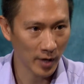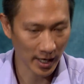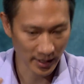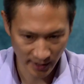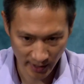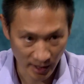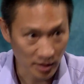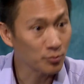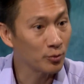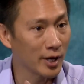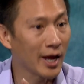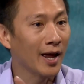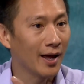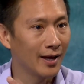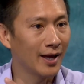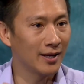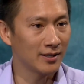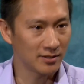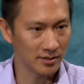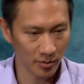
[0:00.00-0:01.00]
as these yeah
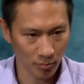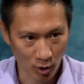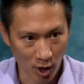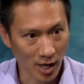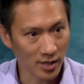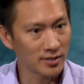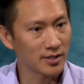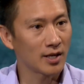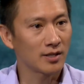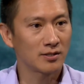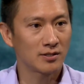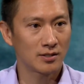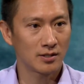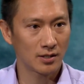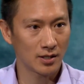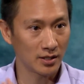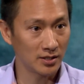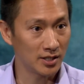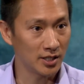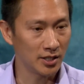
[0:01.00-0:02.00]
as the process
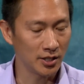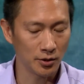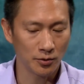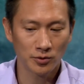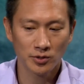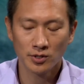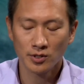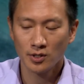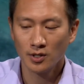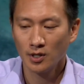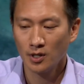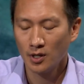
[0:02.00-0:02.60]
continues.